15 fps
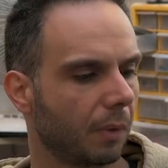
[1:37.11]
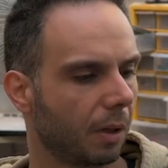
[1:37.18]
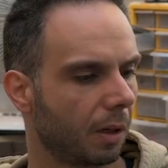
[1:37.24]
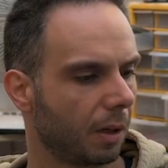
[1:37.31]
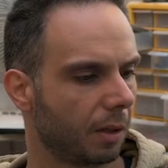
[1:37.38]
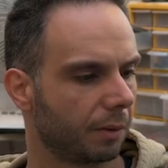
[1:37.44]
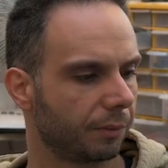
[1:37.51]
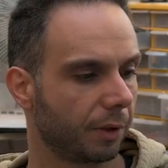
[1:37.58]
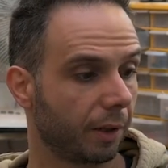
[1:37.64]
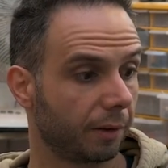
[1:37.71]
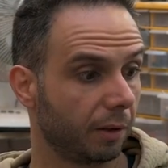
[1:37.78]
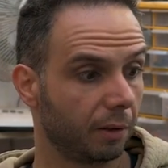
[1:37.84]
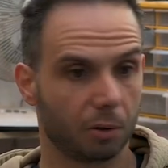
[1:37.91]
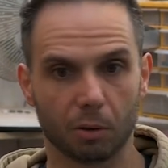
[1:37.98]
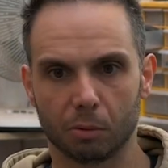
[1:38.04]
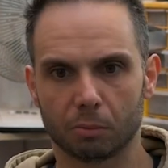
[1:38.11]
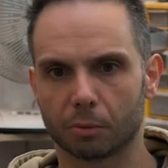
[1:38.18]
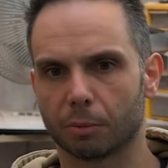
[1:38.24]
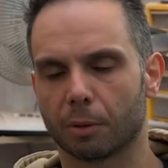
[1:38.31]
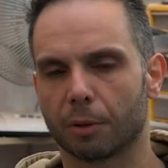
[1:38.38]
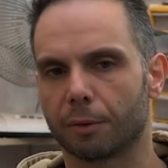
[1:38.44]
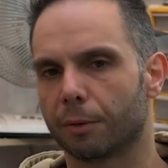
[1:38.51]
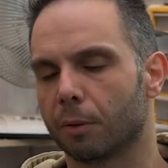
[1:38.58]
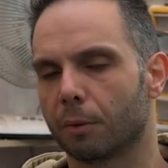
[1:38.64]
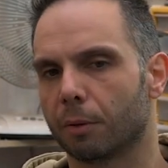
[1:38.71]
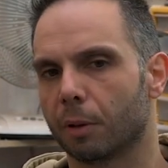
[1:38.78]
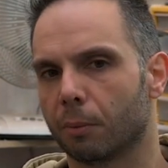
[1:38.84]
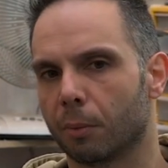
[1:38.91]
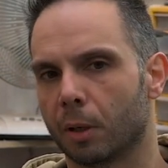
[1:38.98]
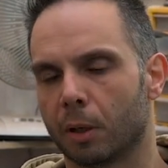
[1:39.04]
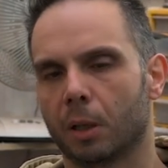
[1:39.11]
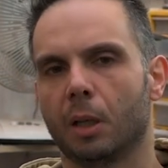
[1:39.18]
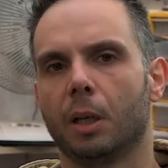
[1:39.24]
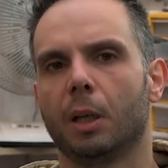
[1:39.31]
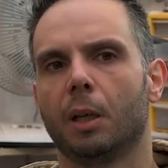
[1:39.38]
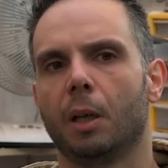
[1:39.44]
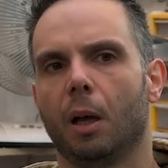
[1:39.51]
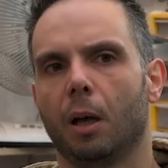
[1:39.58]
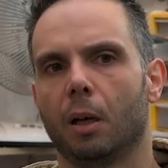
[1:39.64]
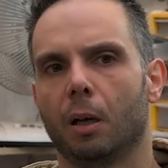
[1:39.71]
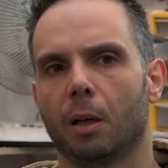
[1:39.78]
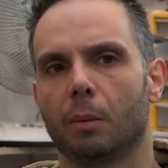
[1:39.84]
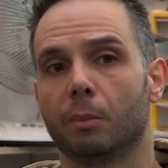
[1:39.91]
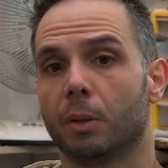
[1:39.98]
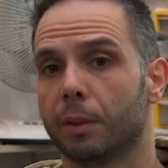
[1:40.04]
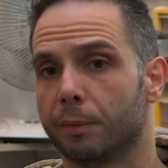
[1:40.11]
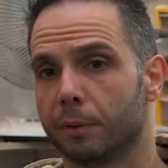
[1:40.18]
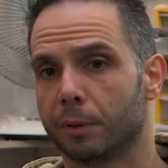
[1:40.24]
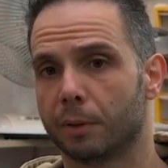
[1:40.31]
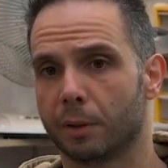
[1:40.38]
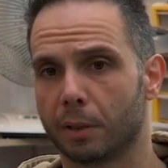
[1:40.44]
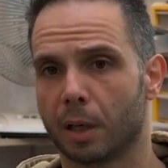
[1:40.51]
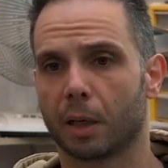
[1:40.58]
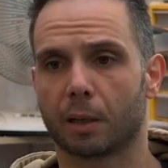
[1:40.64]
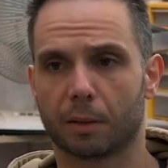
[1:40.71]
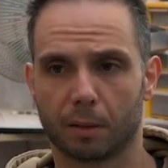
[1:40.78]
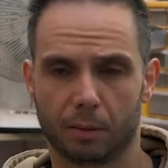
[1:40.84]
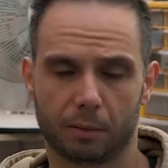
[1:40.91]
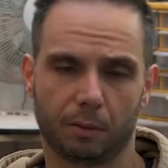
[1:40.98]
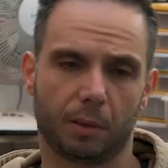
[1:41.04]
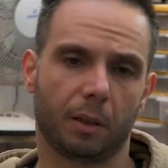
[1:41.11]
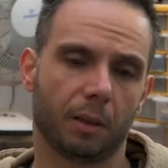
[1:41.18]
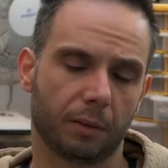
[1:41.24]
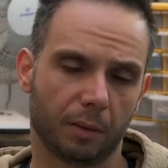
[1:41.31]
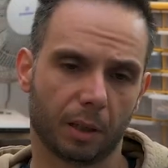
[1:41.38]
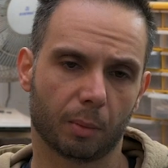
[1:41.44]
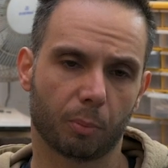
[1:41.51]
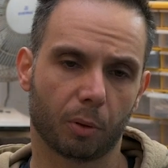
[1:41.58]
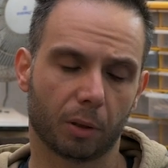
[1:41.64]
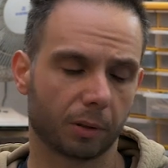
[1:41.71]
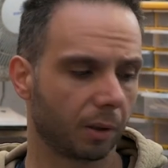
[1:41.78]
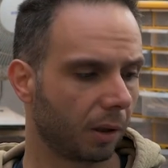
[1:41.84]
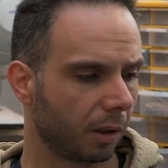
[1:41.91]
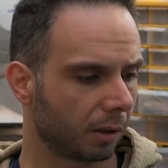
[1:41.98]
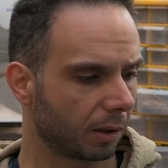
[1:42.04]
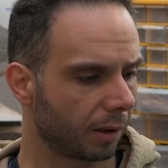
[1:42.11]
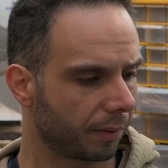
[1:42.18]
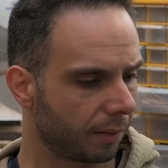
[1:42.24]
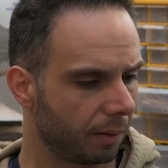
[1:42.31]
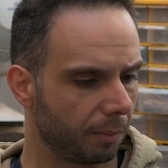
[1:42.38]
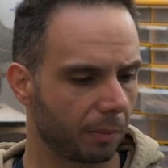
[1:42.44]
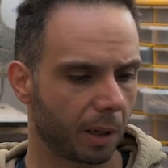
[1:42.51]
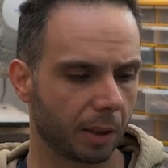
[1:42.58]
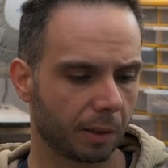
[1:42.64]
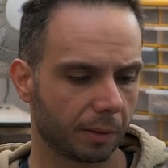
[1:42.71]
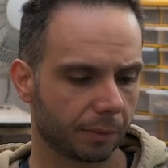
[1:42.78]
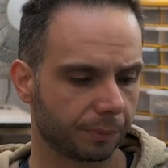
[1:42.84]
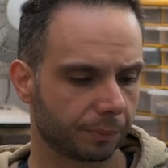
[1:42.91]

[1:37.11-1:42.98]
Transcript: and I said no, because those are where even the neck and neck pocket are custom made.